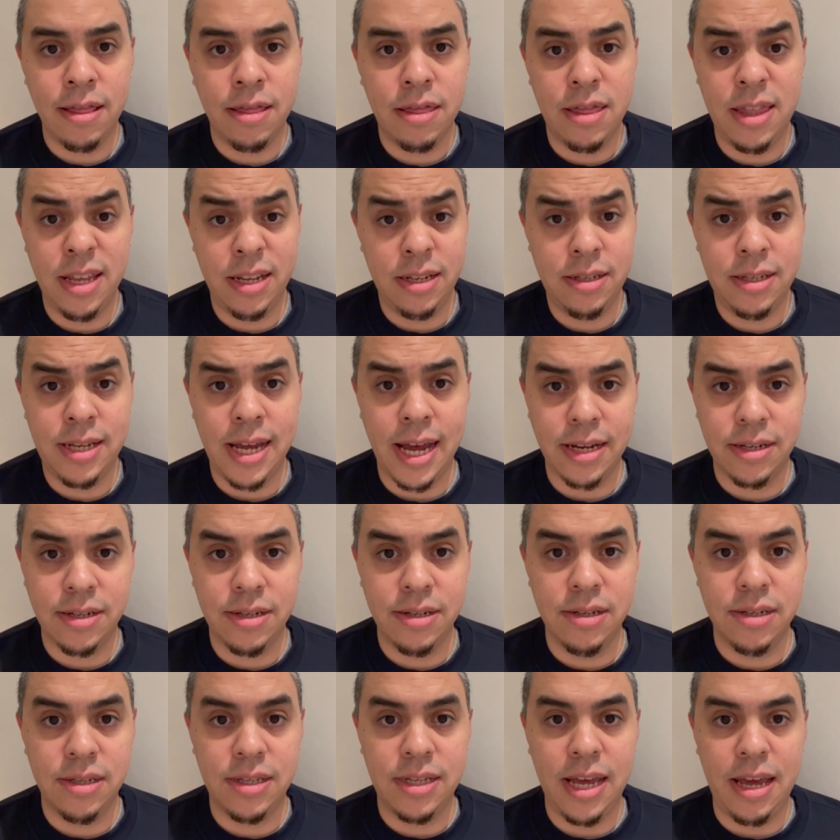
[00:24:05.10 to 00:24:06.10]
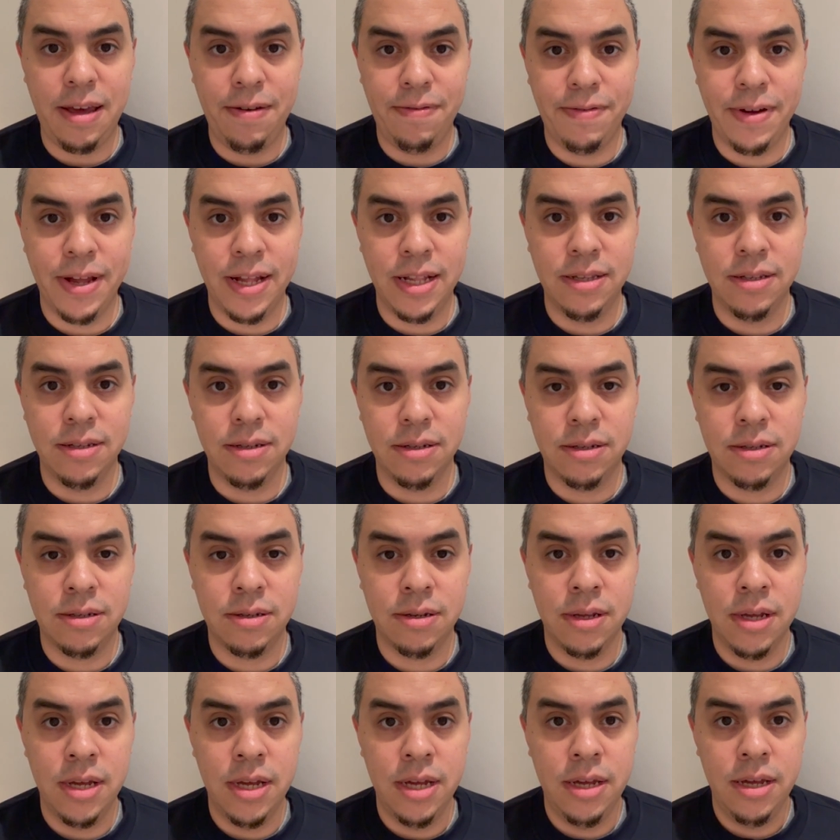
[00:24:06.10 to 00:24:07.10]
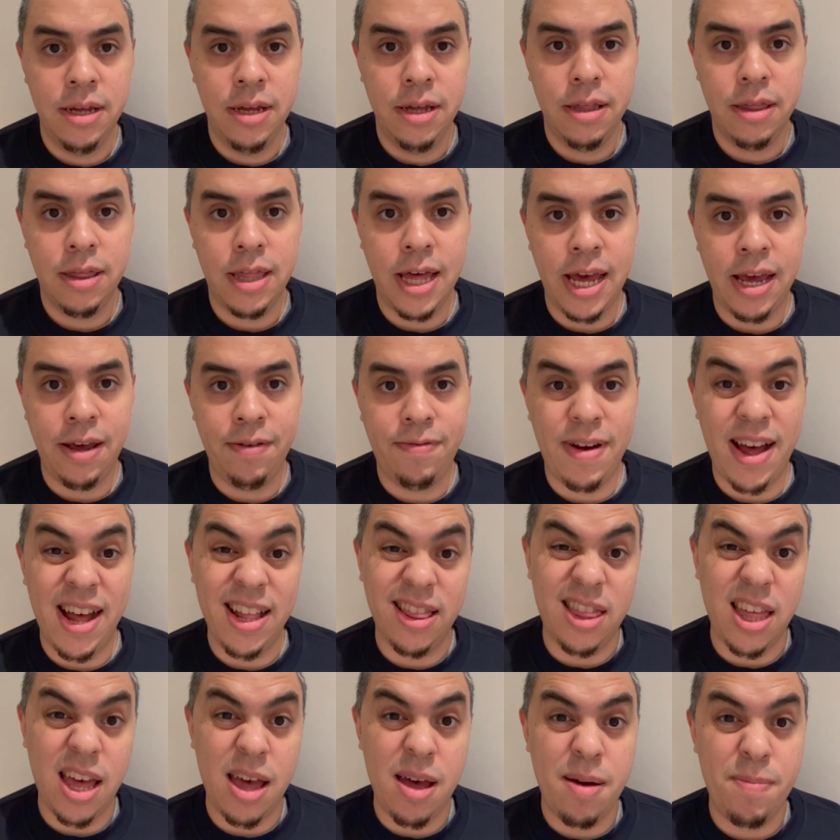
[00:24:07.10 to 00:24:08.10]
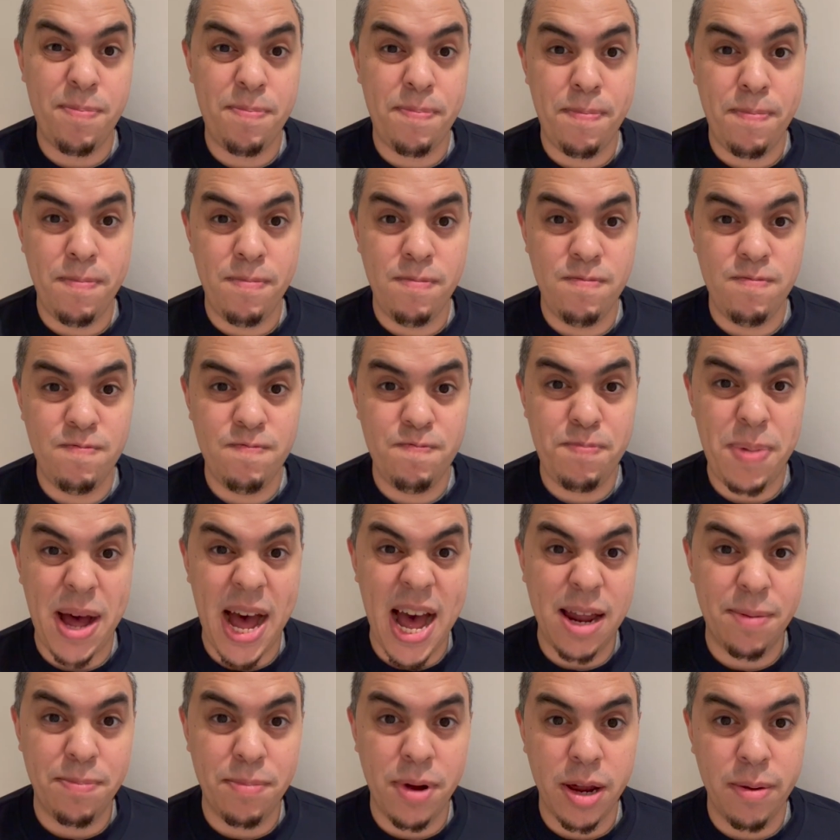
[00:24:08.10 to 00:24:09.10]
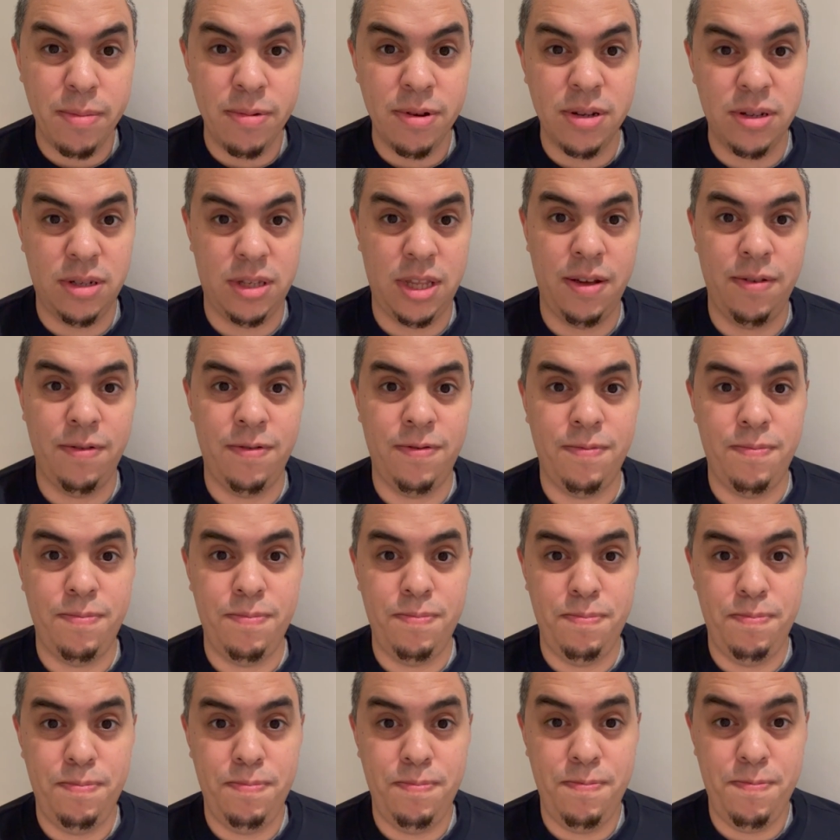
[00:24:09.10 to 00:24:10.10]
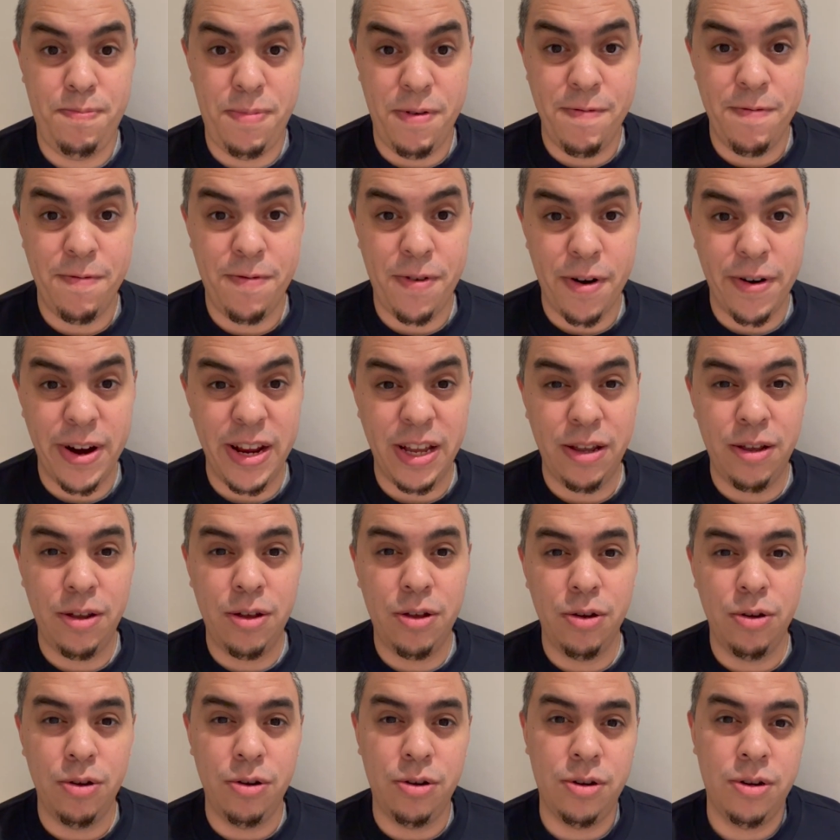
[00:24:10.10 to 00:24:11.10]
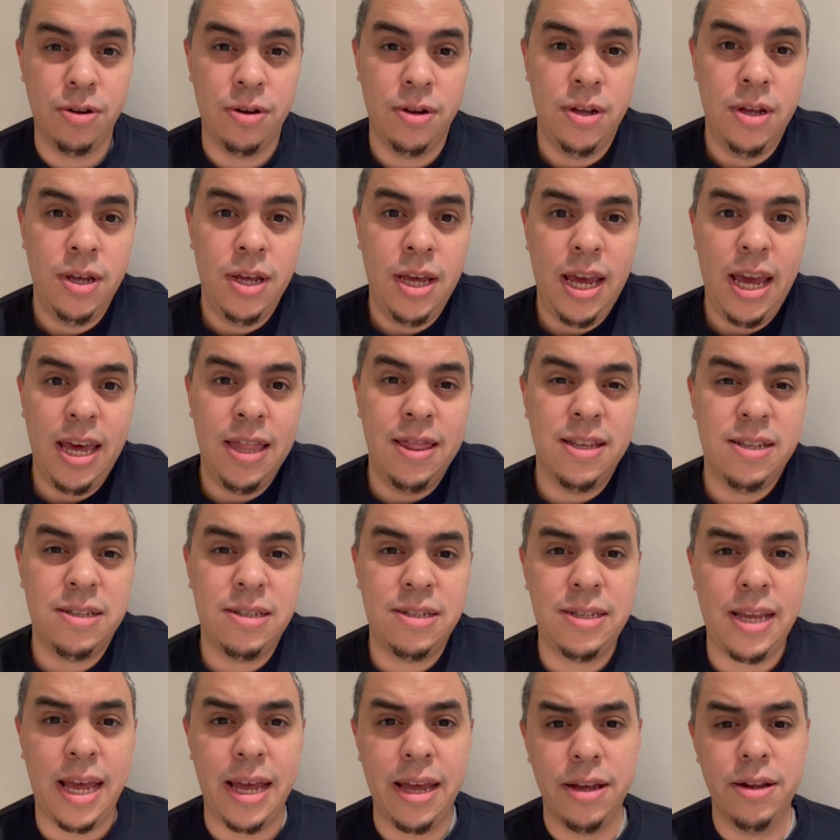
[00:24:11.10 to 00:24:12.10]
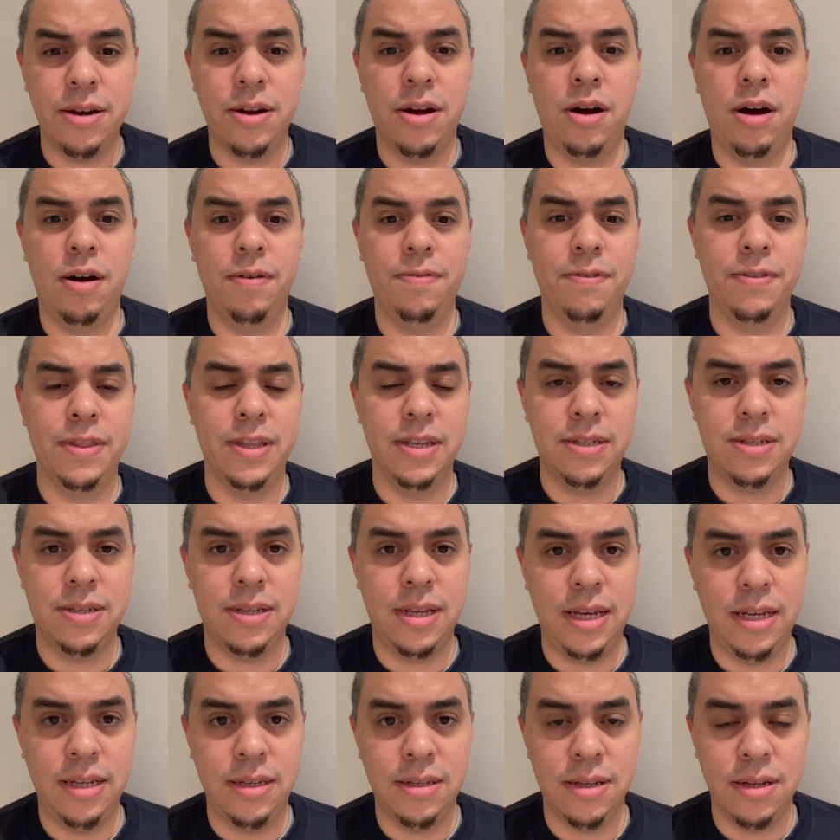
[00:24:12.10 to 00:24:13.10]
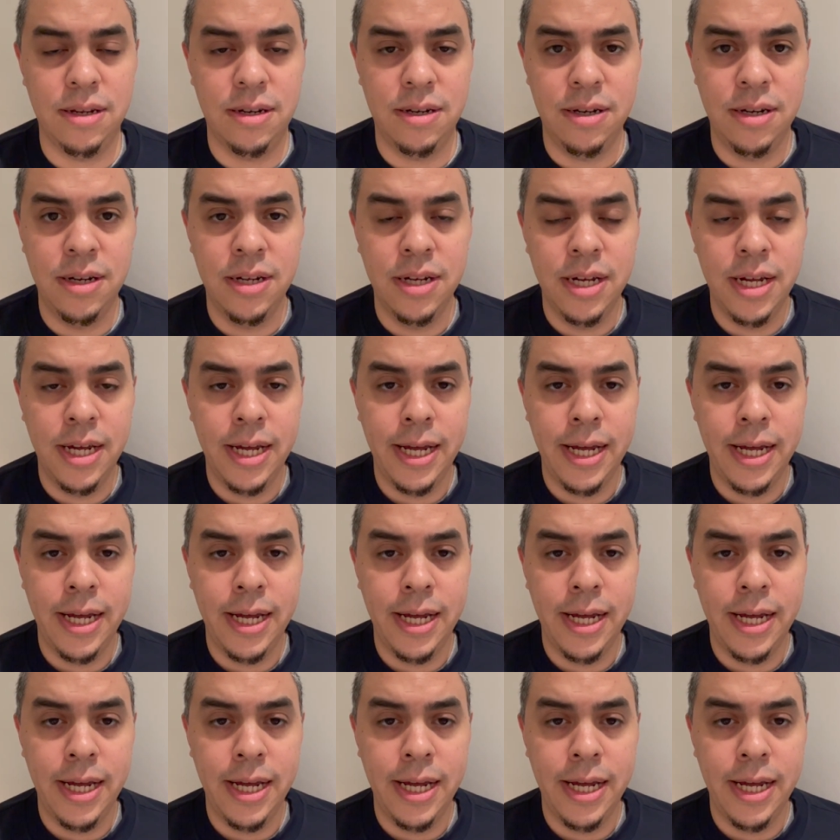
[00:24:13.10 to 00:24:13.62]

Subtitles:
this Texans defense, they've had their bad moments. They've been very good in the second half of the season.